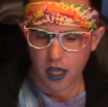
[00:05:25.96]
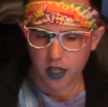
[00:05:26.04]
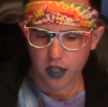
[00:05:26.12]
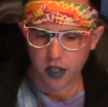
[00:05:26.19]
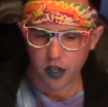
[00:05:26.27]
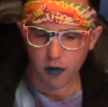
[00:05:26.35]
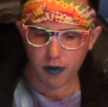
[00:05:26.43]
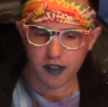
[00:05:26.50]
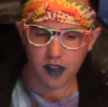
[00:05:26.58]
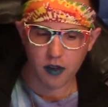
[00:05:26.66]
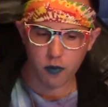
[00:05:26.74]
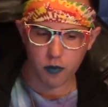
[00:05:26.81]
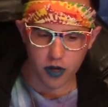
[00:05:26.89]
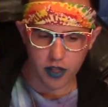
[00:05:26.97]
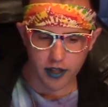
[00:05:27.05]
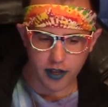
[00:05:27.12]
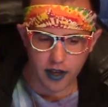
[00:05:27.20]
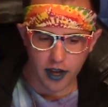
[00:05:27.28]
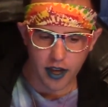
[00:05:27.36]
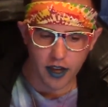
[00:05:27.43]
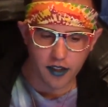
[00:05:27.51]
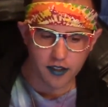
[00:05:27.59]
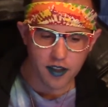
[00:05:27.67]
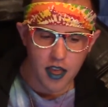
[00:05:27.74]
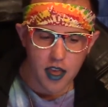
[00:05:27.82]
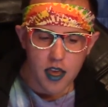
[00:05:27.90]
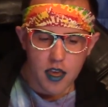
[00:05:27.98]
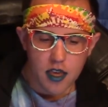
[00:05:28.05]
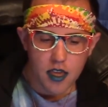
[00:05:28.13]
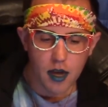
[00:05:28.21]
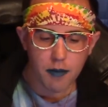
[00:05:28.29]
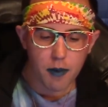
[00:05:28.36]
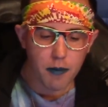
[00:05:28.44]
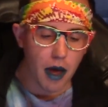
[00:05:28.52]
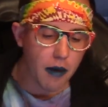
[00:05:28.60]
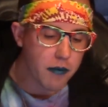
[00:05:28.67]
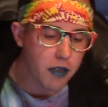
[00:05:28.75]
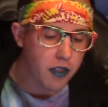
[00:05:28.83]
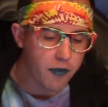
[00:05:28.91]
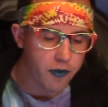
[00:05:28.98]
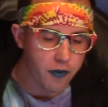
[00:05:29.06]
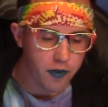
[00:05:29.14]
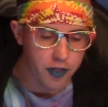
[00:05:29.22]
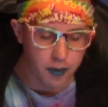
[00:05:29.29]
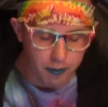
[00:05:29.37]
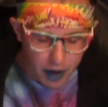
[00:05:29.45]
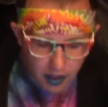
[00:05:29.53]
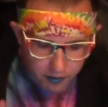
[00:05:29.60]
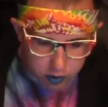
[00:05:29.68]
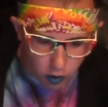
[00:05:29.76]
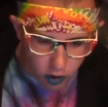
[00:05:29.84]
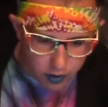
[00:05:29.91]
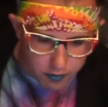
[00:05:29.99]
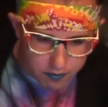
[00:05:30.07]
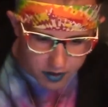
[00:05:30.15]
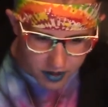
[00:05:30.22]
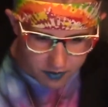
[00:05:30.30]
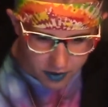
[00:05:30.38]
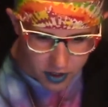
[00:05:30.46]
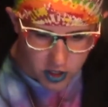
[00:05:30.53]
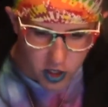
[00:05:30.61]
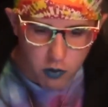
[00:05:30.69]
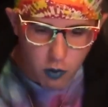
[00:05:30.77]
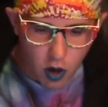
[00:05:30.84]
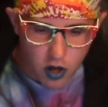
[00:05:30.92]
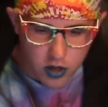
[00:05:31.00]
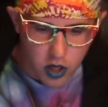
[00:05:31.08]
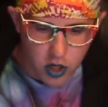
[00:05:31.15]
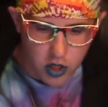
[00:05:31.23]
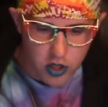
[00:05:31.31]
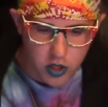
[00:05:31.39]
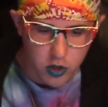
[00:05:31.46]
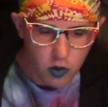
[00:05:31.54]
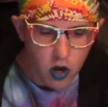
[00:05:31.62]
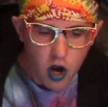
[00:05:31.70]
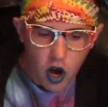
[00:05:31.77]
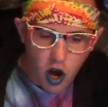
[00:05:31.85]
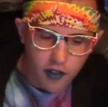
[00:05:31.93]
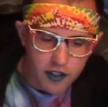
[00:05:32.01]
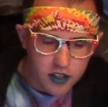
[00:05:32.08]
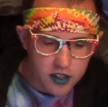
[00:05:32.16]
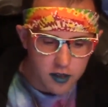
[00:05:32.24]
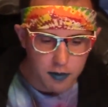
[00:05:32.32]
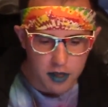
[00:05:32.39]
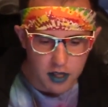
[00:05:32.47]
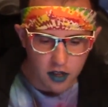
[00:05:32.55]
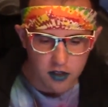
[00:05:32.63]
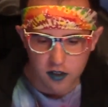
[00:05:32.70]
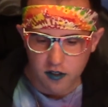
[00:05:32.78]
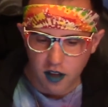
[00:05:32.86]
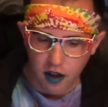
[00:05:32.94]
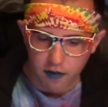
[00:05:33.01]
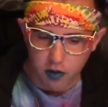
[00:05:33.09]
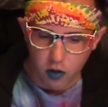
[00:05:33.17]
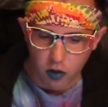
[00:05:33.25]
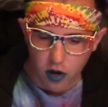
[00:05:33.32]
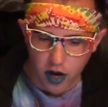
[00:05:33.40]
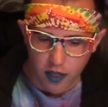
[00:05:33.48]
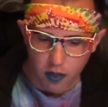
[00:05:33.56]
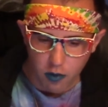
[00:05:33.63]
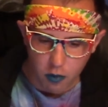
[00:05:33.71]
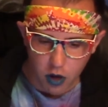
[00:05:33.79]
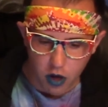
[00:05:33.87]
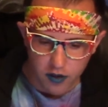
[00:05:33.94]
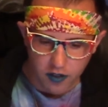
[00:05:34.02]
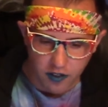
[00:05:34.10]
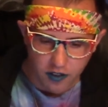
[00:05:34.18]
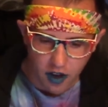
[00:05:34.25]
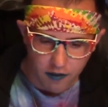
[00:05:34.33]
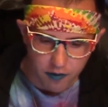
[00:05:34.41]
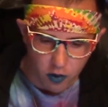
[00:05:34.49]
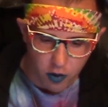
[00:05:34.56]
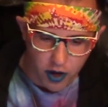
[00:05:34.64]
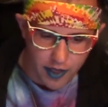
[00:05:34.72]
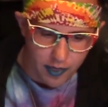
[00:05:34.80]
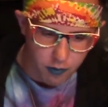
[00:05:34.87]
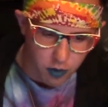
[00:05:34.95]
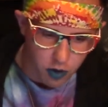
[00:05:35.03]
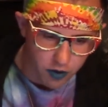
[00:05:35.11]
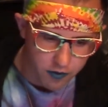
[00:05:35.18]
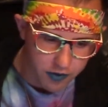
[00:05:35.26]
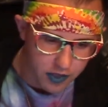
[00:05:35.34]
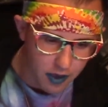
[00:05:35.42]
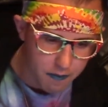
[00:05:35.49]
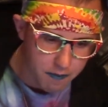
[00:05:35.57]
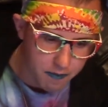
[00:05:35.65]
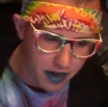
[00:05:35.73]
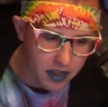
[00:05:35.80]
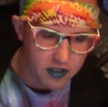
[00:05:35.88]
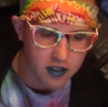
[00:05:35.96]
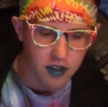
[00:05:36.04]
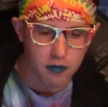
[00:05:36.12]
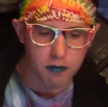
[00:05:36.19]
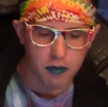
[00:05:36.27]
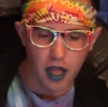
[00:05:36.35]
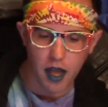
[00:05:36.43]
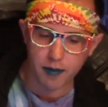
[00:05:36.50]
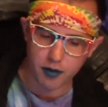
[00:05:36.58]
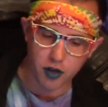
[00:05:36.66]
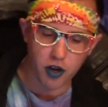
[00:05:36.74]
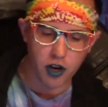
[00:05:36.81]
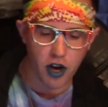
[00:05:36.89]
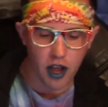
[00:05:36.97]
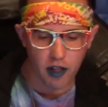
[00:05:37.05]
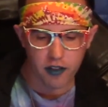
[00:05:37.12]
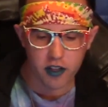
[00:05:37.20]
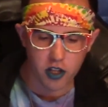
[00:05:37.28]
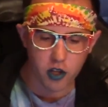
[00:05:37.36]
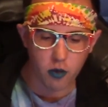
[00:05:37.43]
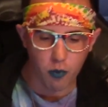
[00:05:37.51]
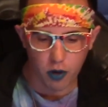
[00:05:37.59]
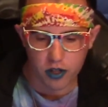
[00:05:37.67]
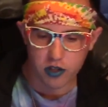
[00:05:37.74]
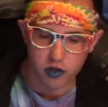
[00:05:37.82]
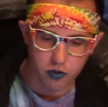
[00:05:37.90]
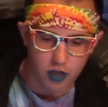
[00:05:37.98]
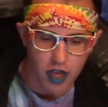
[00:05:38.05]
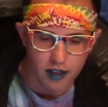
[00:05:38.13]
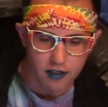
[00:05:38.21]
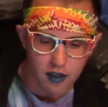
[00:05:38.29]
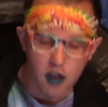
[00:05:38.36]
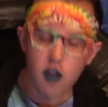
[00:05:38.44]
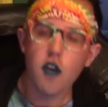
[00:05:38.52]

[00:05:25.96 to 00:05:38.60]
Toby said. Really? I asked. Yep, the bottom floor is finished and the walls are too. All that needs to be done is the top floor and the walls of the top floor and the roof, then painting, but I'm sure Helen and you want to do that.